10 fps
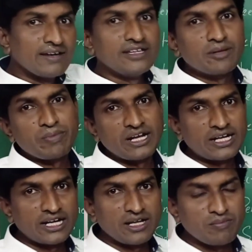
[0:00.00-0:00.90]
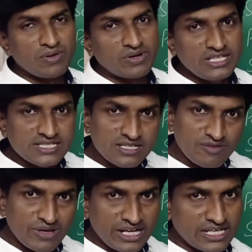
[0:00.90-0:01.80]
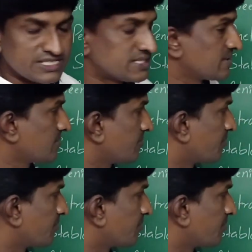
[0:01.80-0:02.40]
their penetrating power is very less.